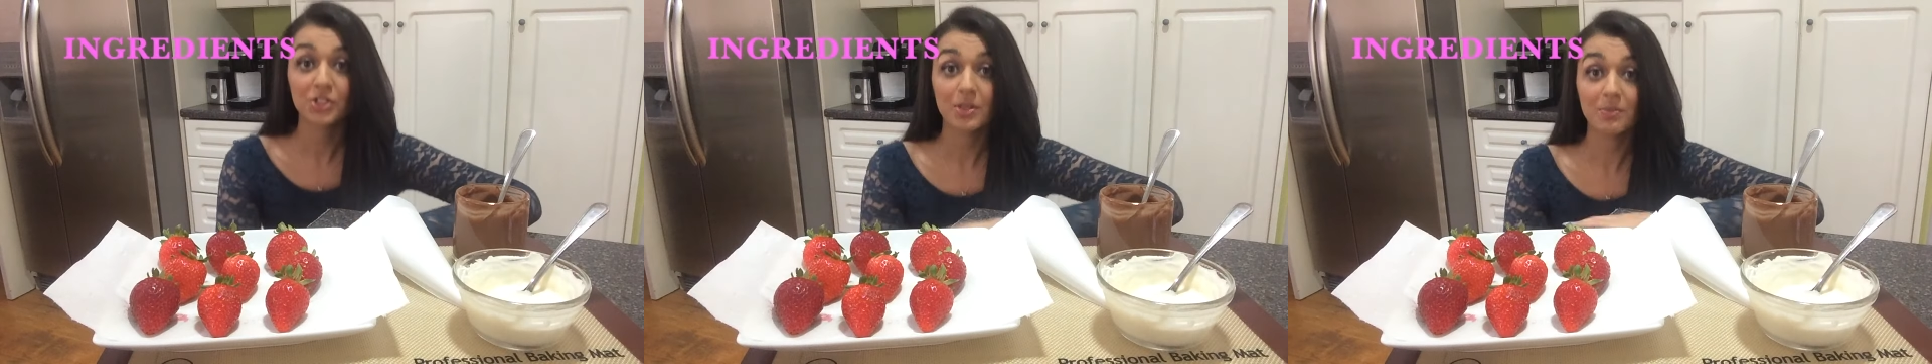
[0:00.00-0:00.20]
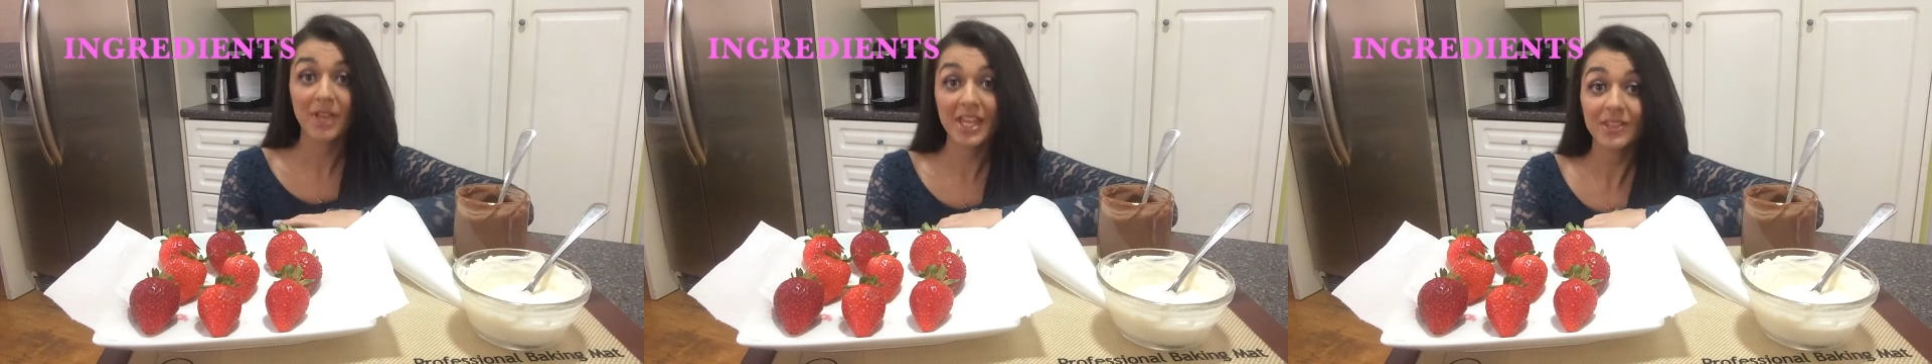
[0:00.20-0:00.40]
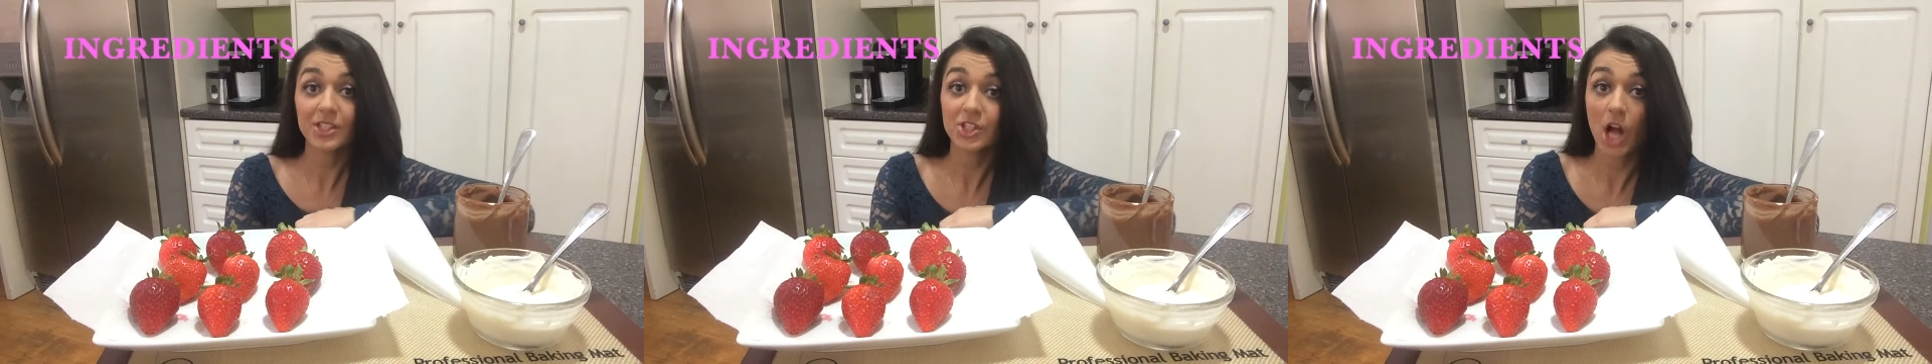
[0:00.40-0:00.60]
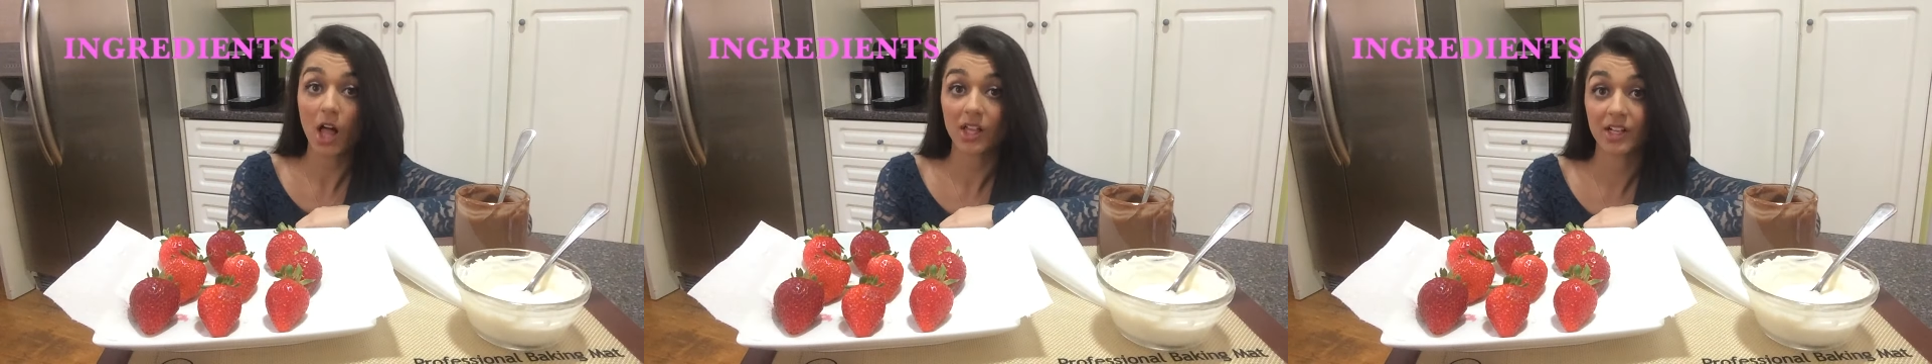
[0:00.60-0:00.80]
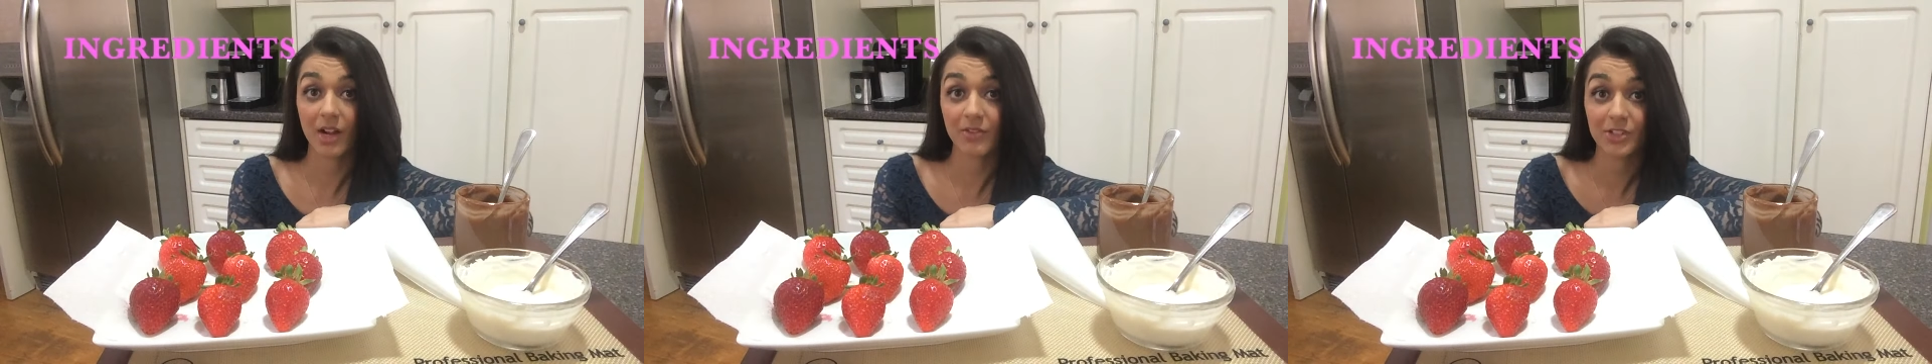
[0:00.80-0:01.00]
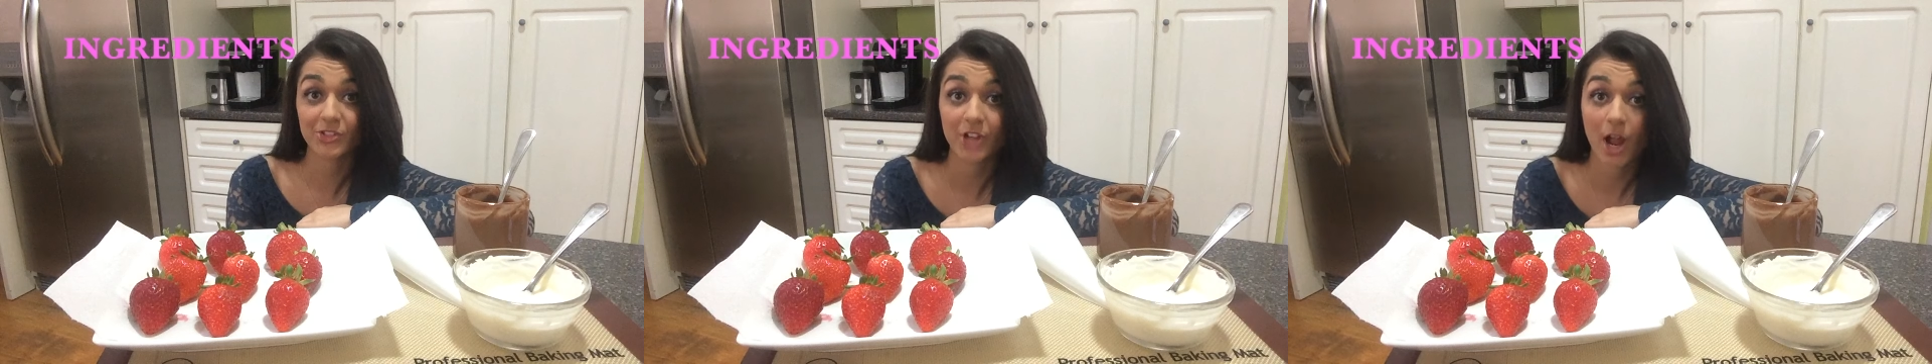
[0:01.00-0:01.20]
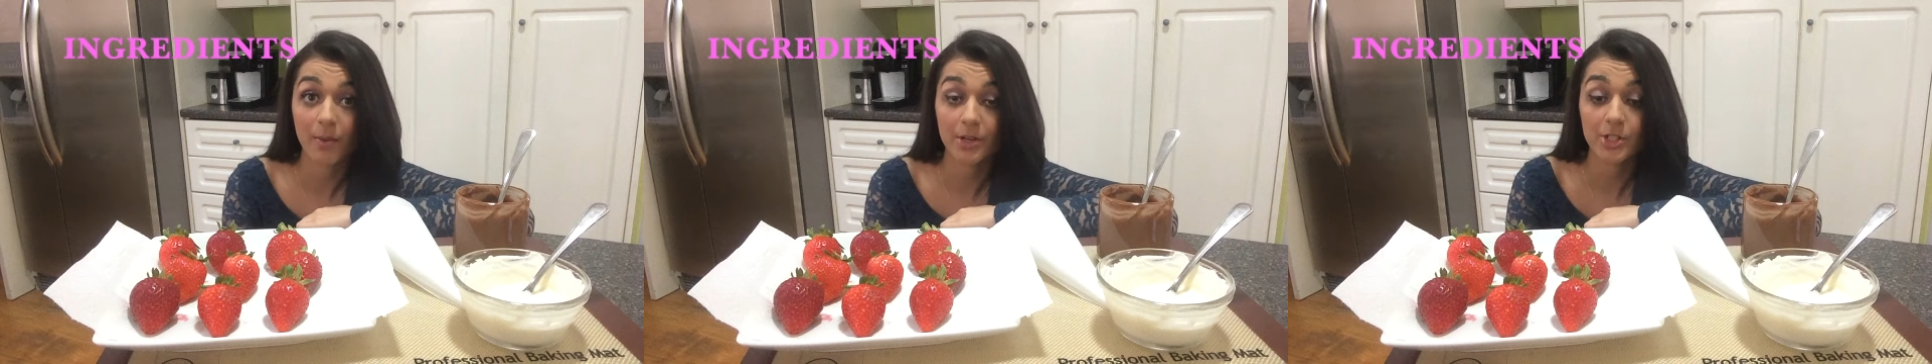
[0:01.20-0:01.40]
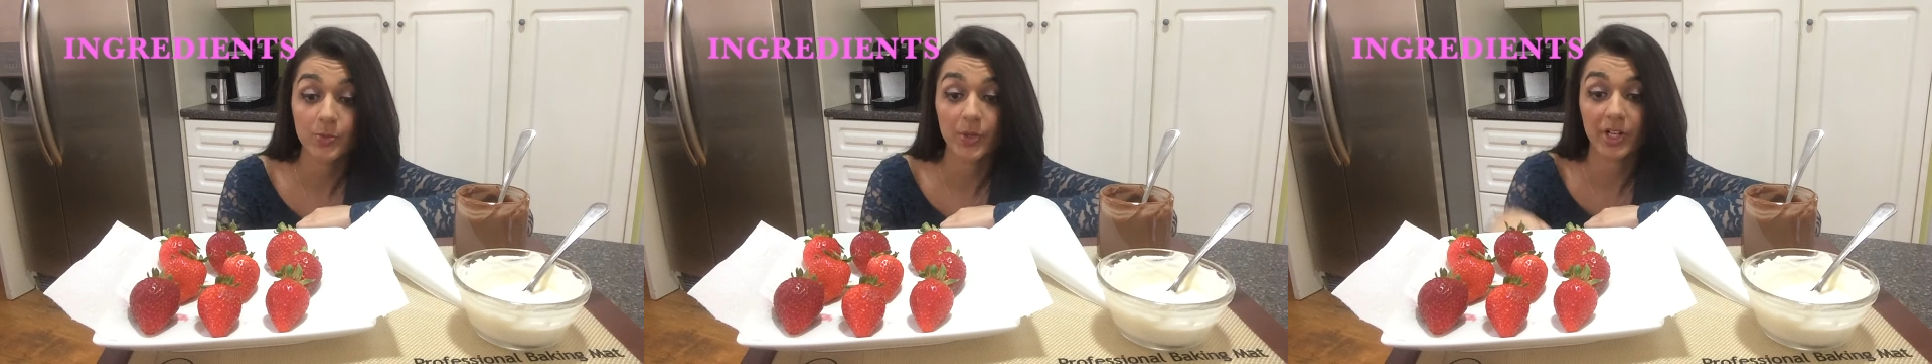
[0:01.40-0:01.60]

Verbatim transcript: to make the chocolate covered strawberries,